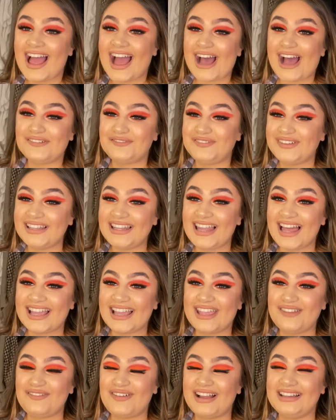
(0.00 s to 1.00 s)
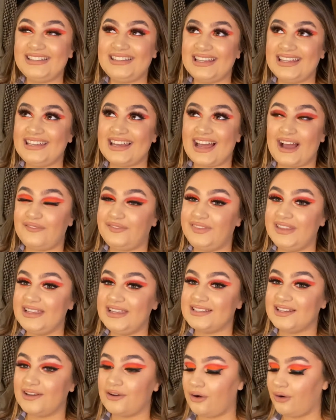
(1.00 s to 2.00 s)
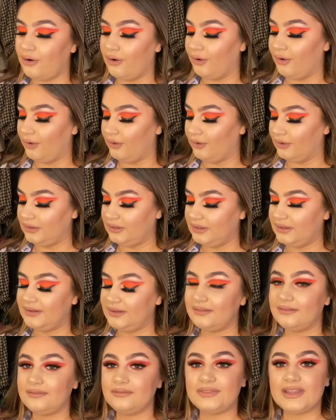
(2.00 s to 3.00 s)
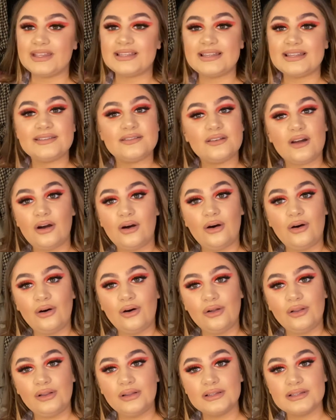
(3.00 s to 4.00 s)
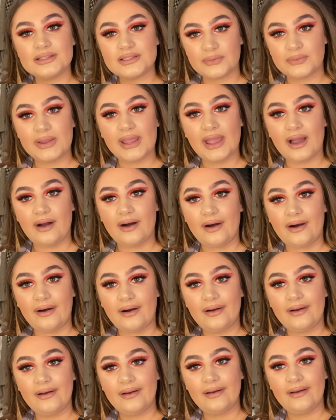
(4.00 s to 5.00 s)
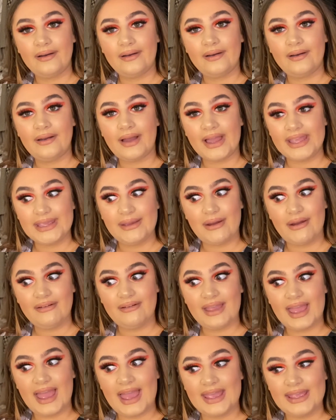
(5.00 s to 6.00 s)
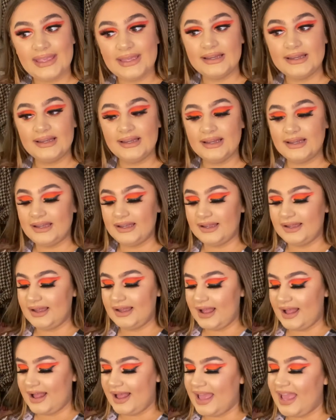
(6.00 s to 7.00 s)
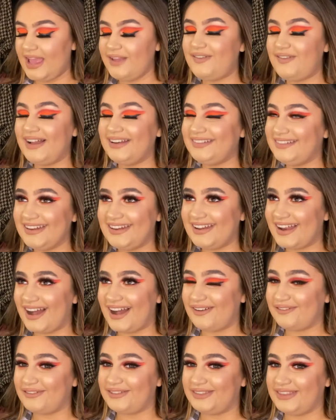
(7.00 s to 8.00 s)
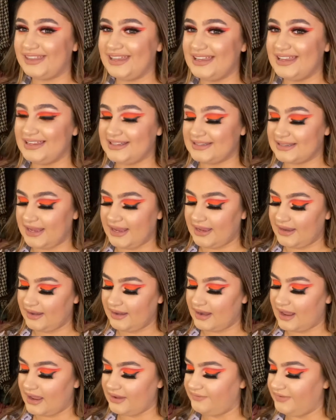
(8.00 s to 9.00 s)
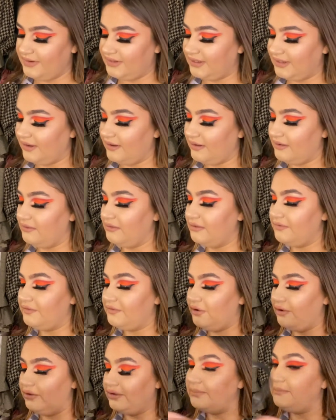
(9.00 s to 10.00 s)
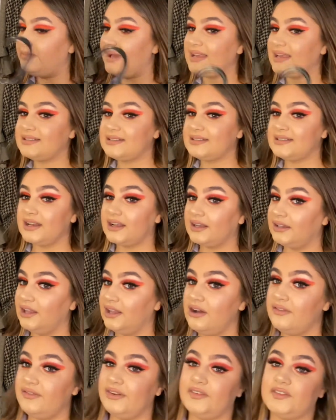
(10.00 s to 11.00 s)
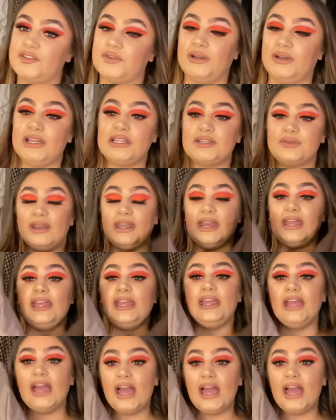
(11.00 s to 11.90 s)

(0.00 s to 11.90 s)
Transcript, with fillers: I feel like if I didn't have these in a haul, this is not haul, sweetheart, are you okay? If I didn't have these in a video for the best clothing of twenty twenty,